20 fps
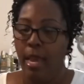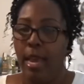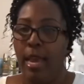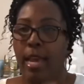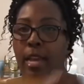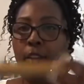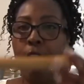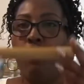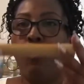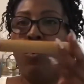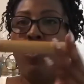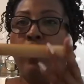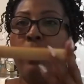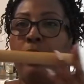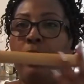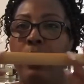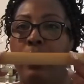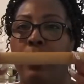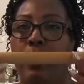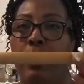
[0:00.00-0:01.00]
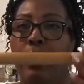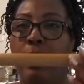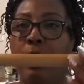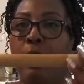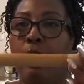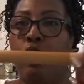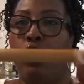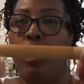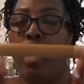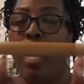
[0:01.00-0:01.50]
And of course, this is
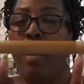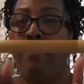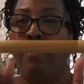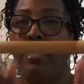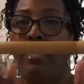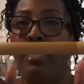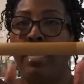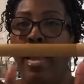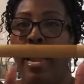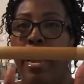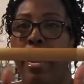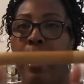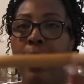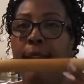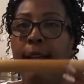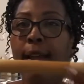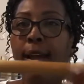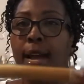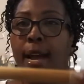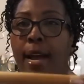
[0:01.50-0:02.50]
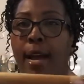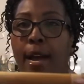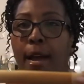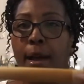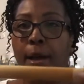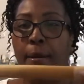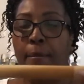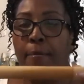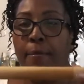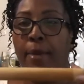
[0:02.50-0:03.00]
another shot to say.
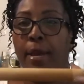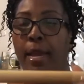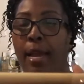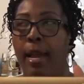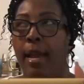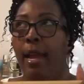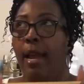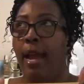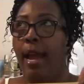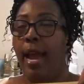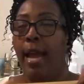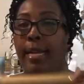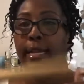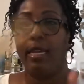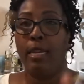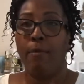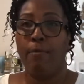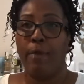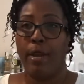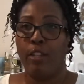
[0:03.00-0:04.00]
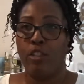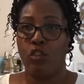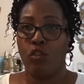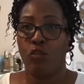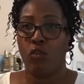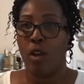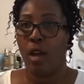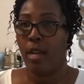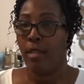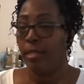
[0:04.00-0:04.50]
I keep my
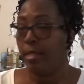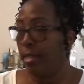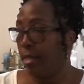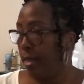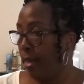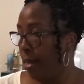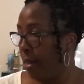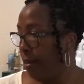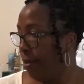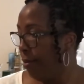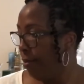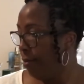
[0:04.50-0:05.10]
straws in here.